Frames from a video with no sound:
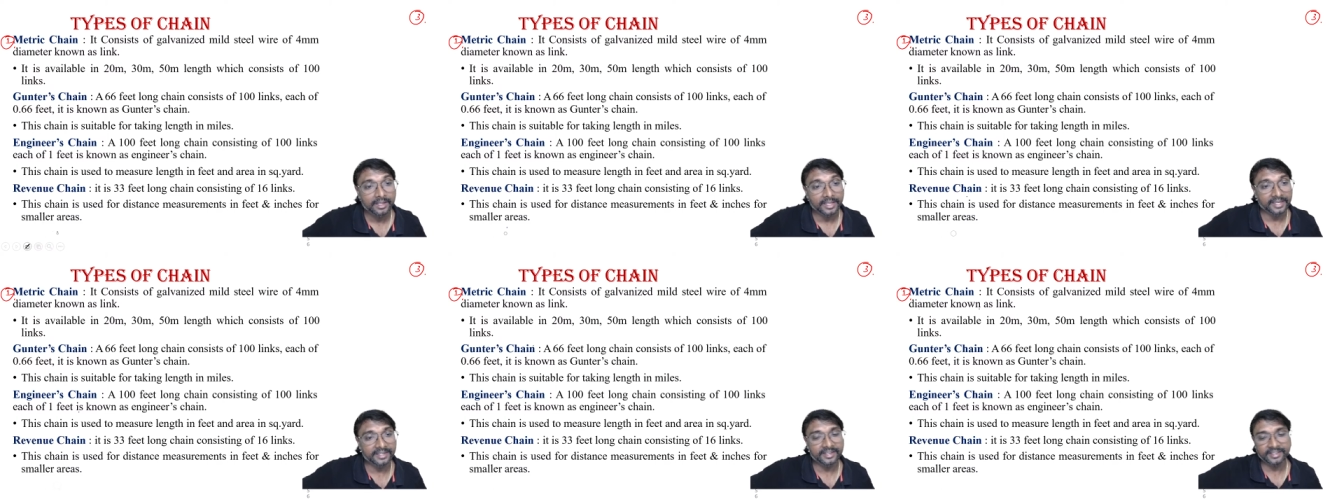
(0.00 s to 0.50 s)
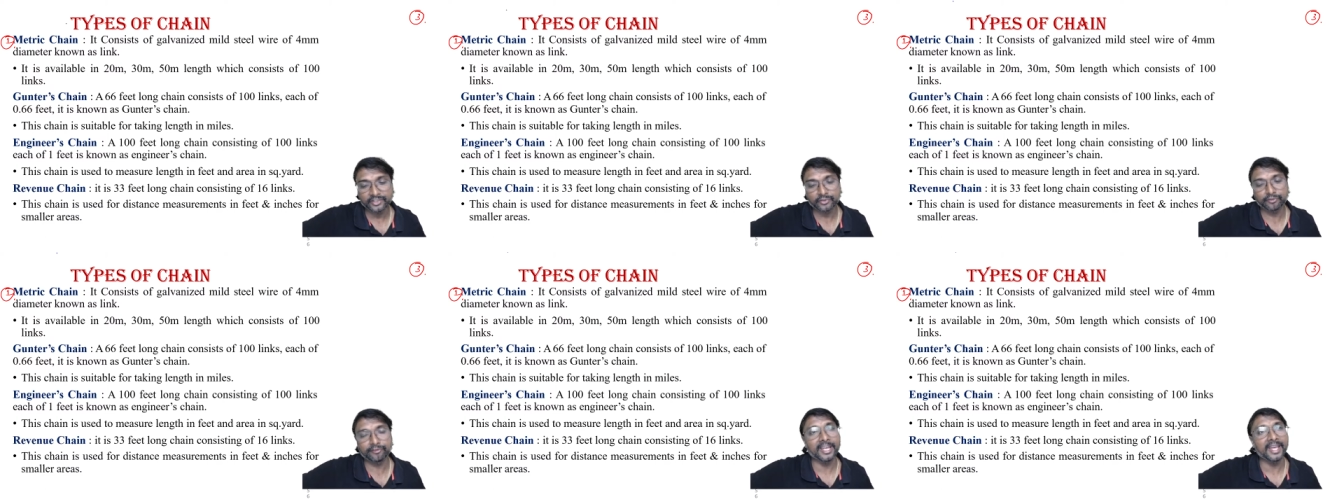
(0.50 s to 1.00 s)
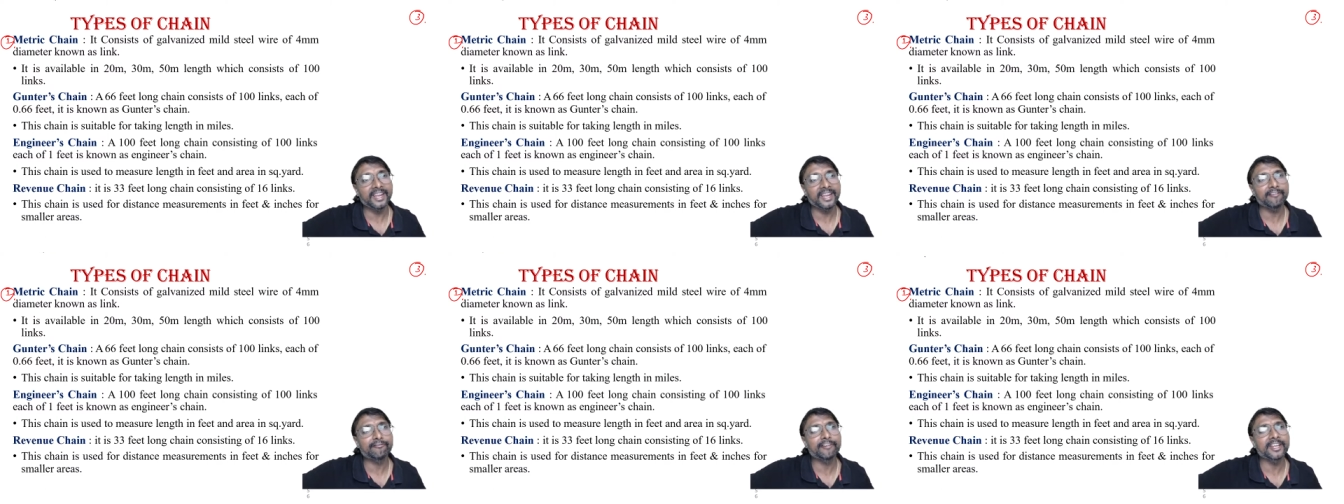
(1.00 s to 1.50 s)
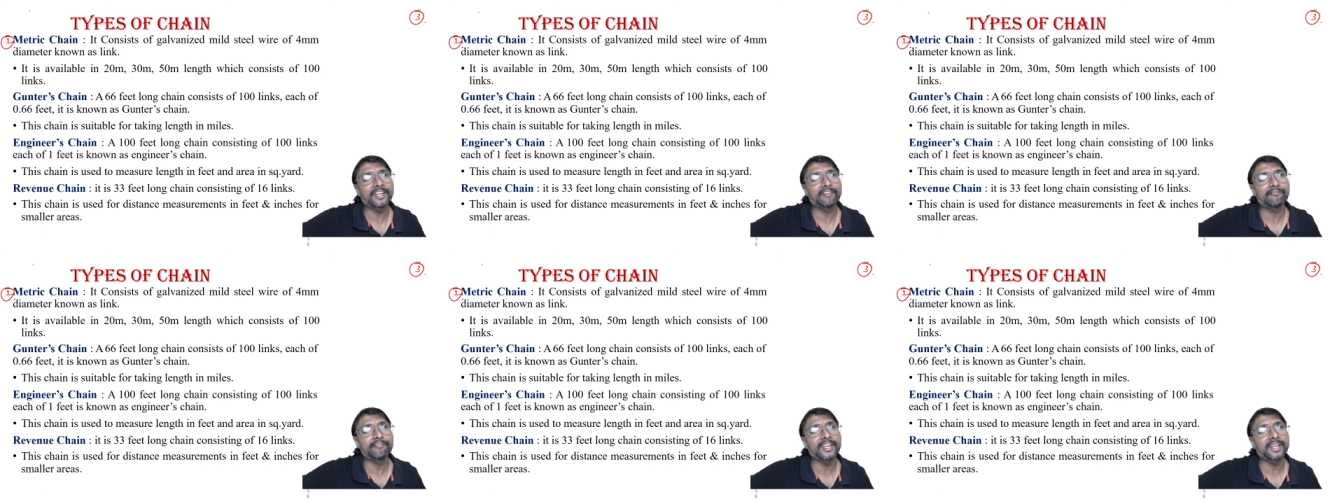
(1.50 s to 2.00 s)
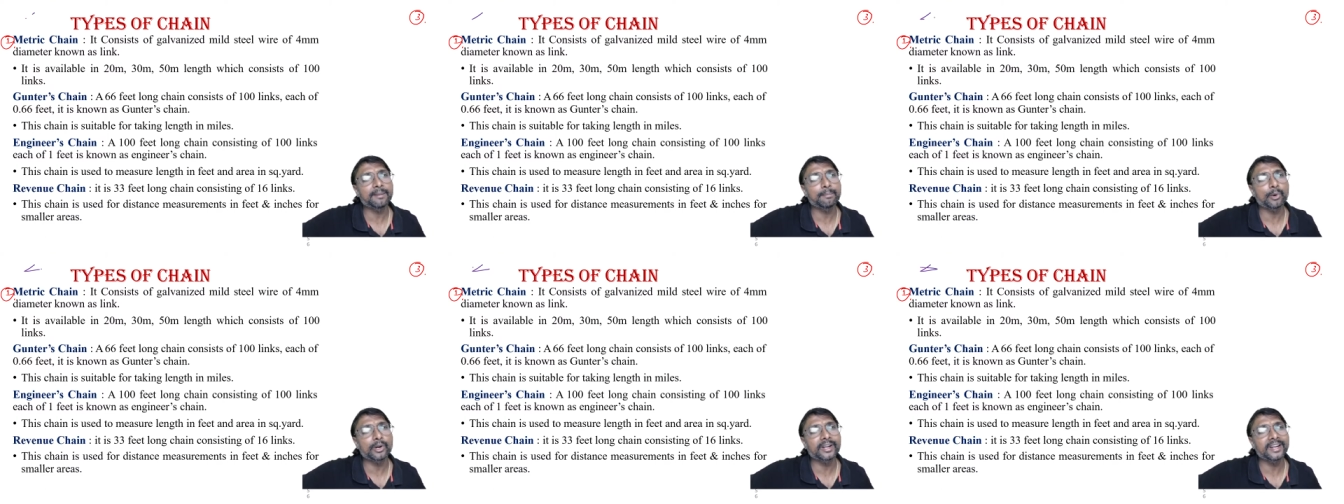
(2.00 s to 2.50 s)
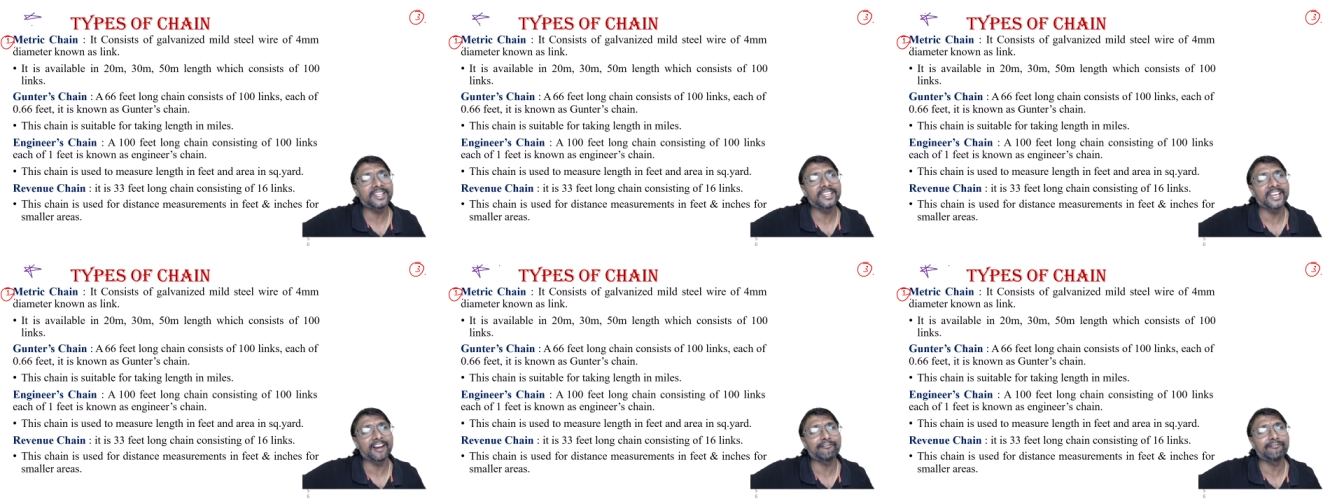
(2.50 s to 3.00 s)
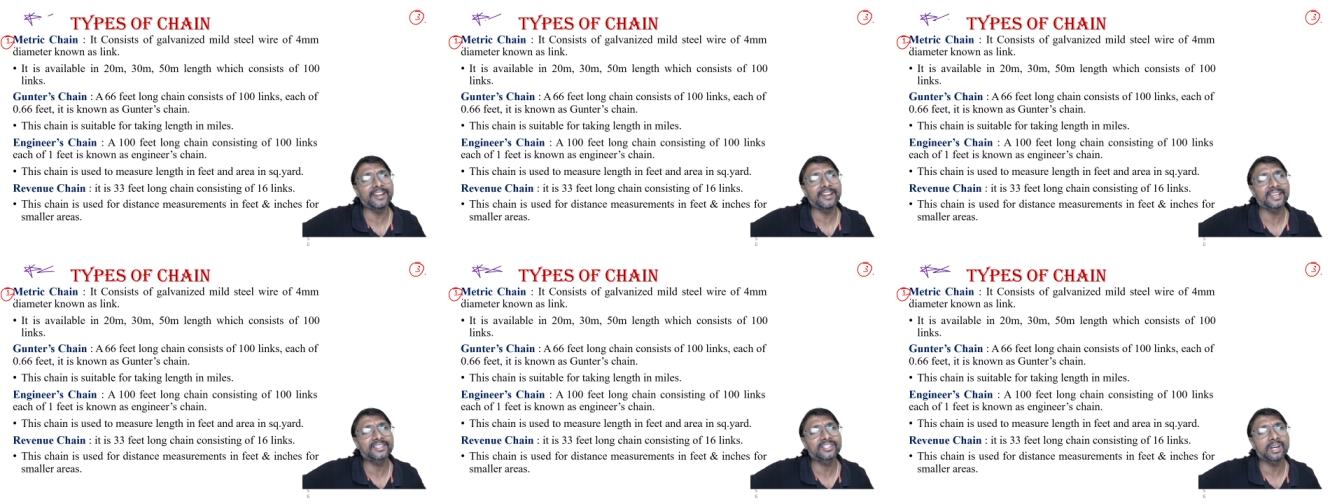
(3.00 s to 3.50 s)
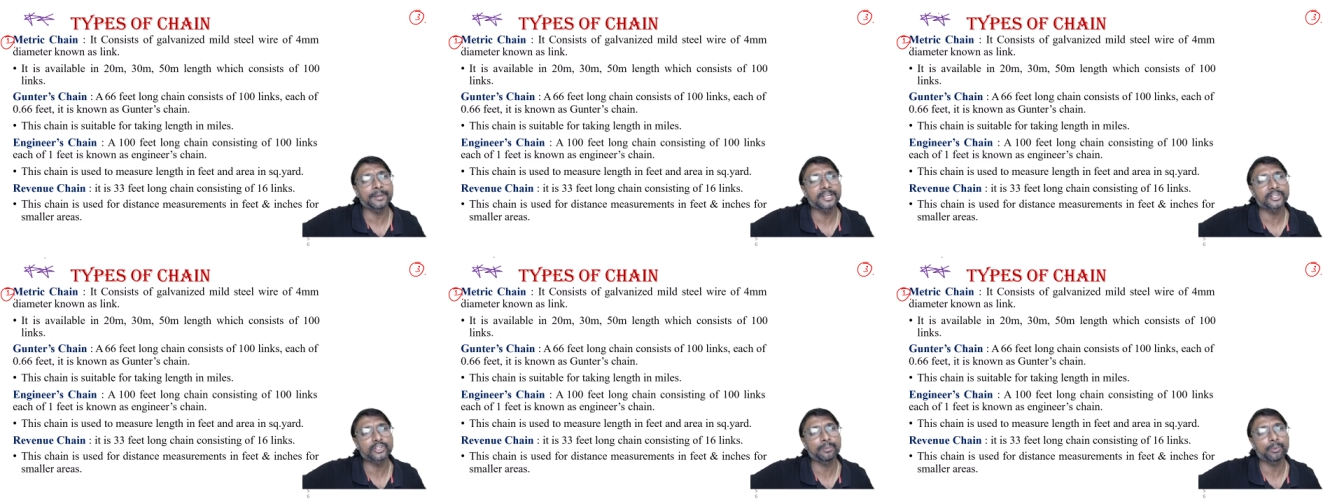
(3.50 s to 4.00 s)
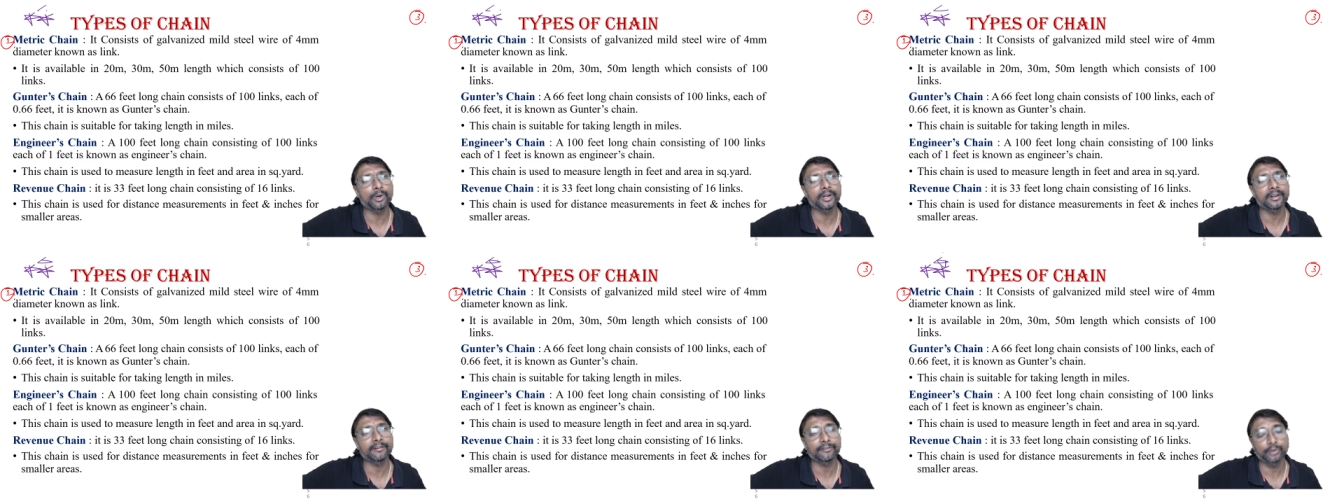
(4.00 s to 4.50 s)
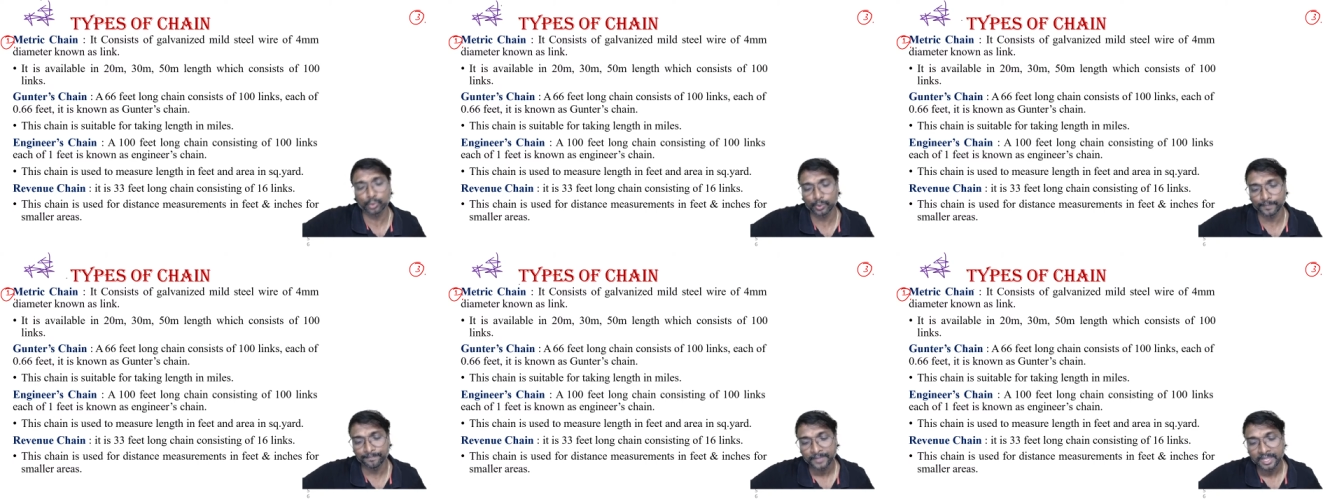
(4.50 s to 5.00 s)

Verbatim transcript: it is very, very, very important every examination point of view.